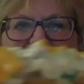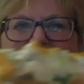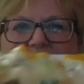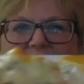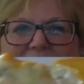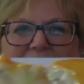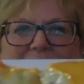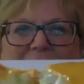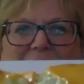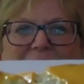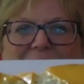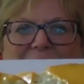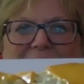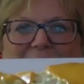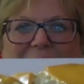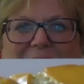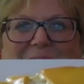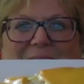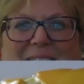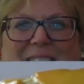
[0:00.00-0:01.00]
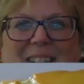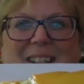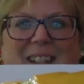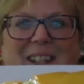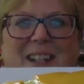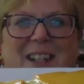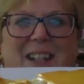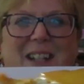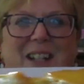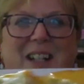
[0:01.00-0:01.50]
Sorry.
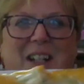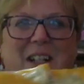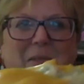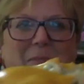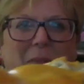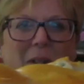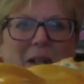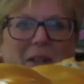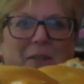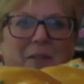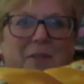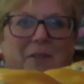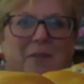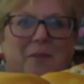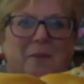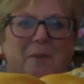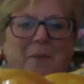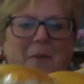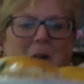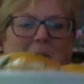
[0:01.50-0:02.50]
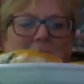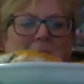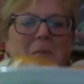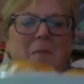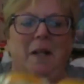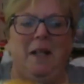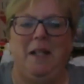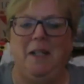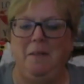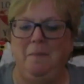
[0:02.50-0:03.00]
On my
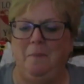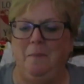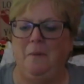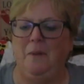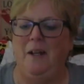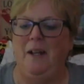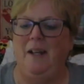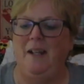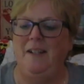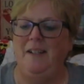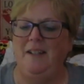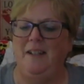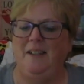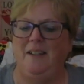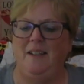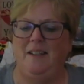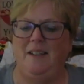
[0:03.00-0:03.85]
homemade bread.